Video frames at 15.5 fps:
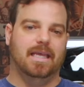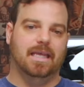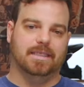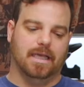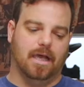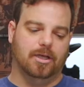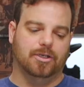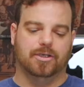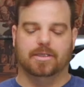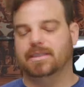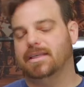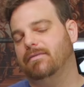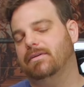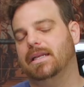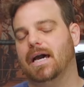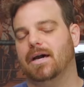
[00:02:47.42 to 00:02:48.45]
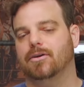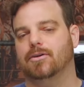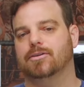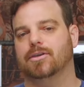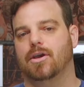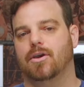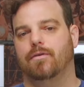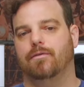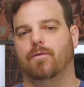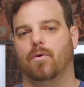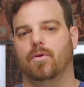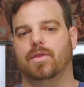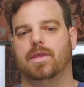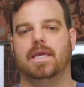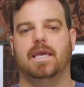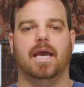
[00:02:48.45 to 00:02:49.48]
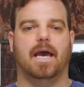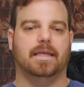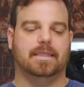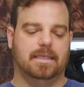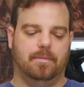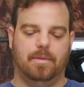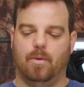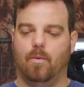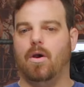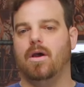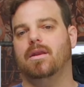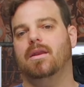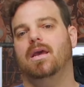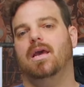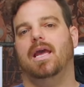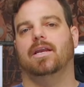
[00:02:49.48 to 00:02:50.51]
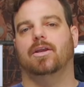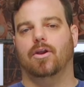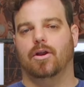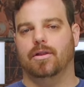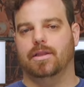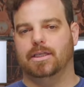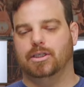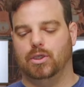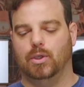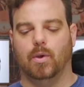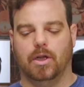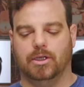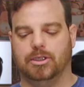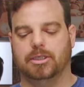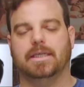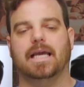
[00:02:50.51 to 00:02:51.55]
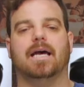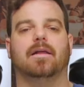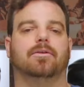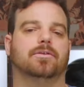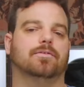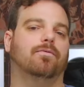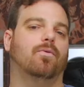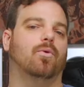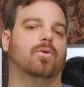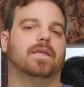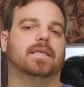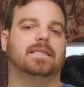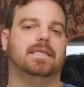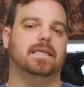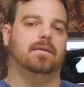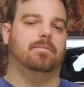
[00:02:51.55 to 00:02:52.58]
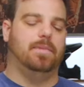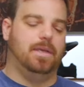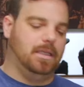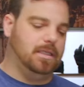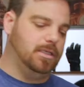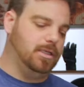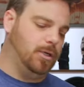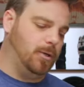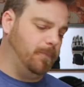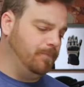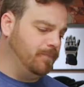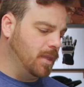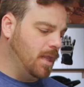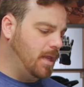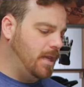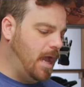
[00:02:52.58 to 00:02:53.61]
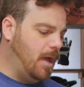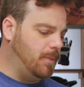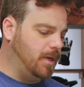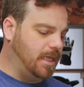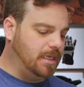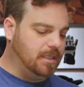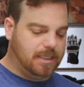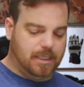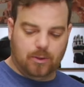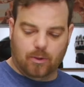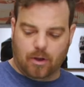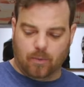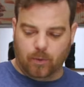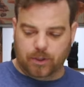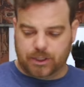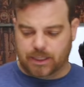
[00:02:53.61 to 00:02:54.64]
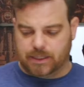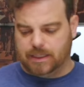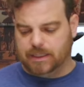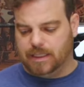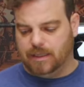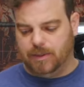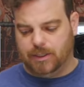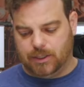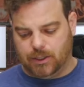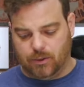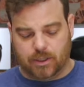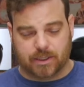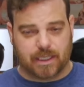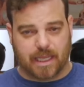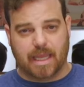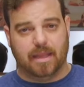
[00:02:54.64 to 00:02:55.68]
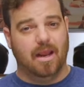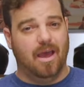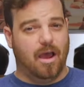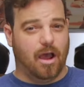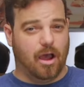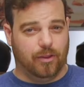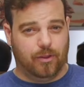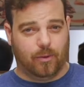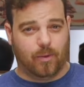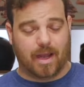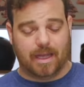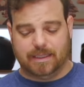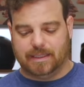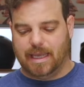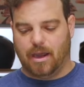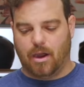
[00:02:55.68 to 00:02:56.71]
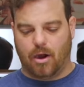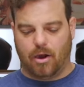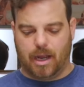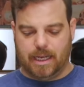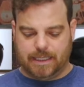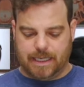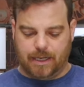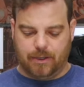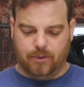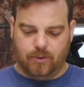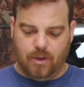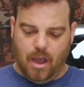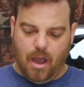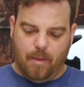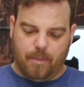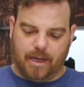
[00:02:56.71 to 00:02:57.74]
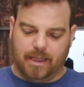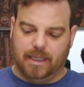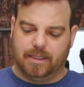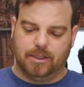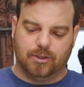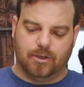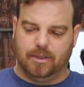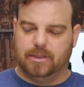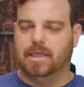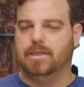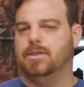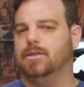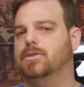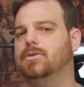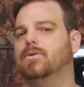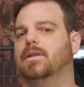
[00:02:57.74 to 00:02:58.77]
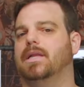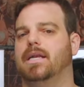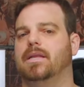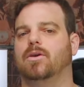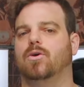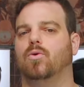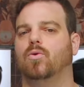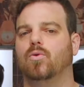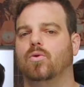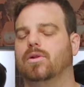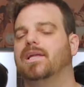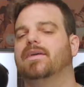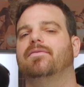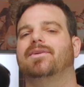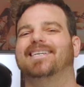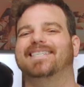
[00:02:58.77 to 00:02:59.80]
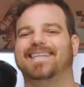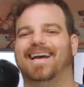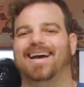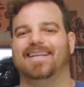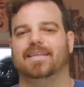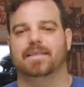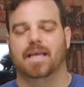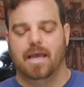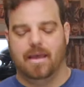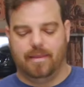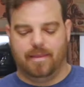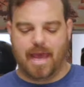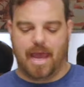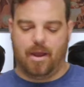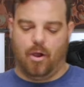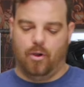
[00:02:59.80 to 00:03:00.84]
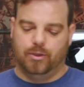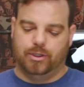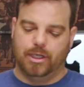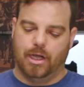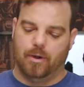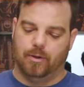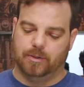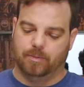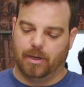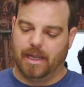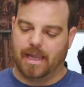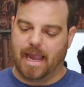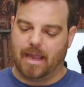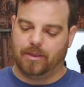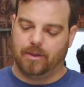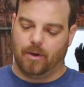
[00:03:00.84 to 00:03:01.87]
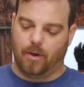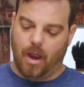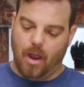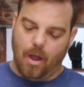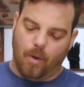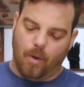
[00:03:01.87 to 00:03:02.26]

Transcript: It's $170 for the TB1 and currently $200 for the TB2. Now I'm going to continue on with just the TB2 because, again, otherwise they are identical. But I'd like to draw attention to a lot of the cool, clever designs that OGIO is bringing out there.